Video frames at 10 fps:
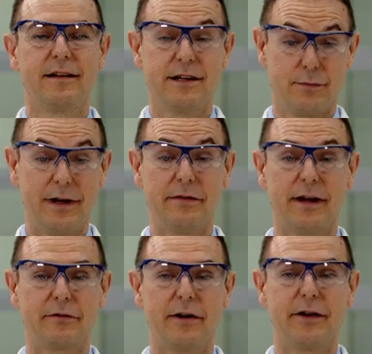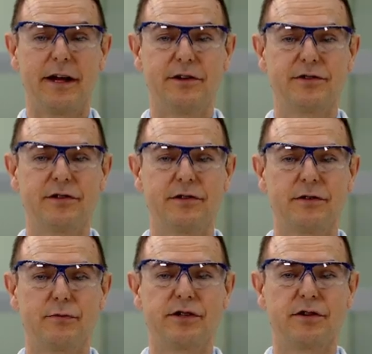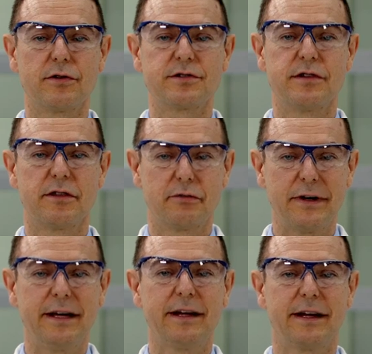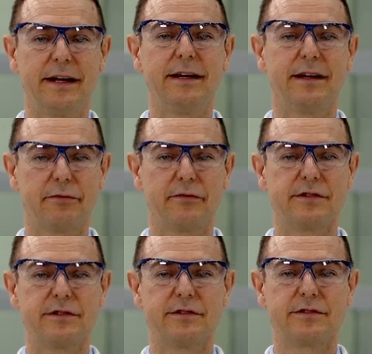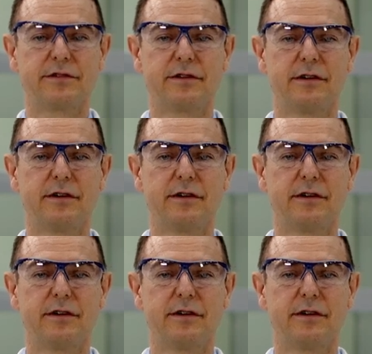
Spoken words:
This wavelength variation results in three key differences: